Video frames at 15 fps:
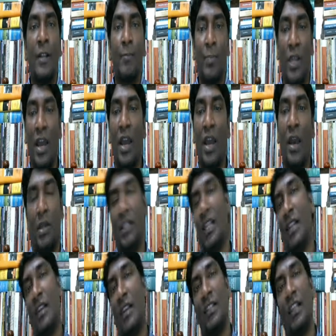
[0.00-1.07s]

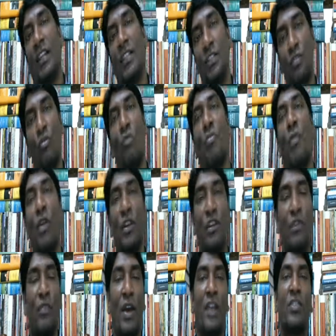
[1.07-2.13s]
Then there is no point of
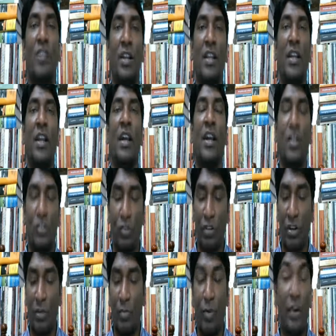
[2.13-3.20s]
actually talking
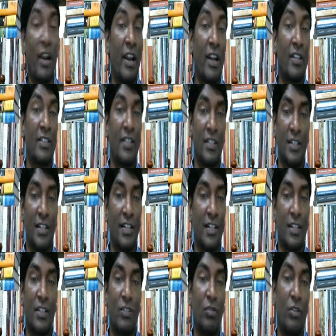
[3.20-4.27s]
about an
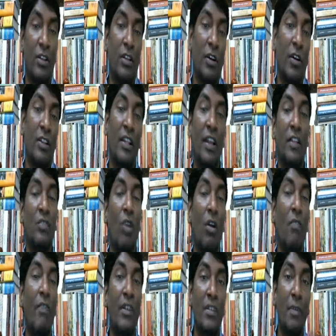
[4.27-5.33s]
uncertainty. So there is
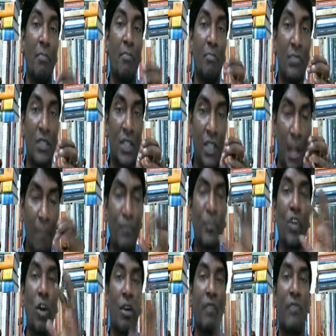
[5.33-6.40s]
always some
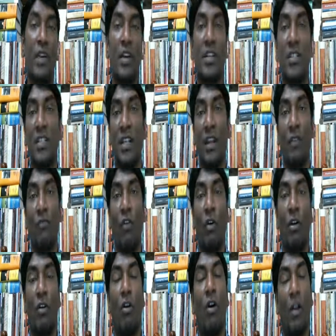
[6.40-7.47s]
sort of a risk involved,
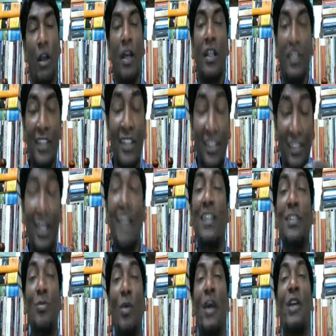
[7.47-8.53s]
or that is
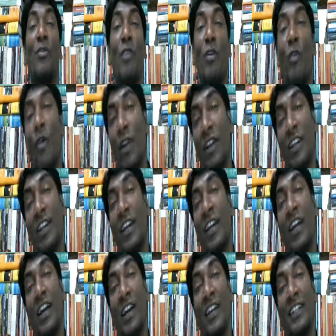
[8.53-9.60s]
why you are calling
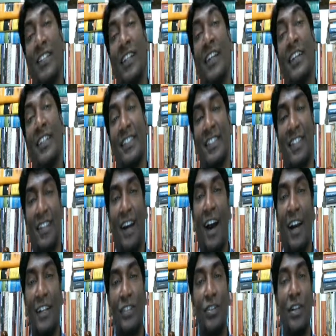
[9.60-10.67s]
it is a risk.
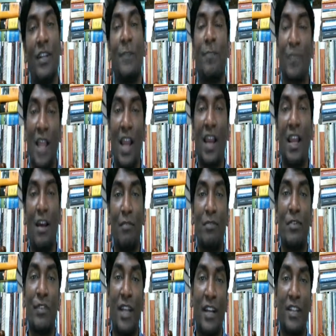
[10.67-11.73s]
Actually, I'll come to
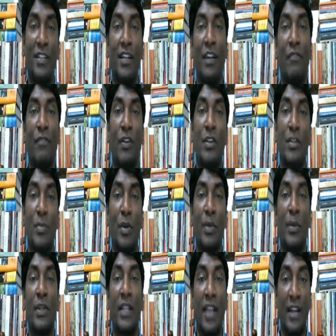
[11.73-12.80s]
that, the difference between
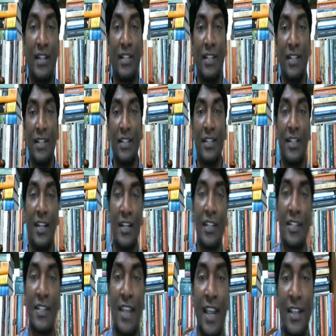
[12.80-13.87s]
the uncertainty and
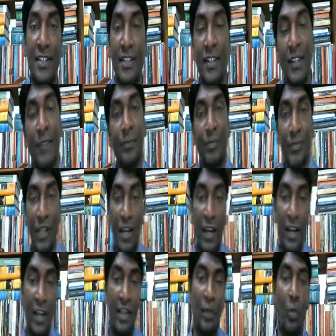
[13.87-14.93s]
risk case
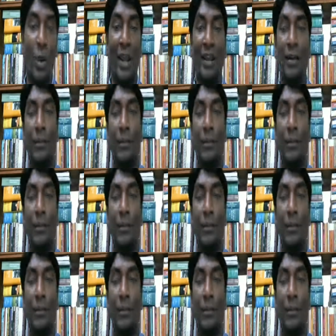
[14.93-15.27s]
in a while.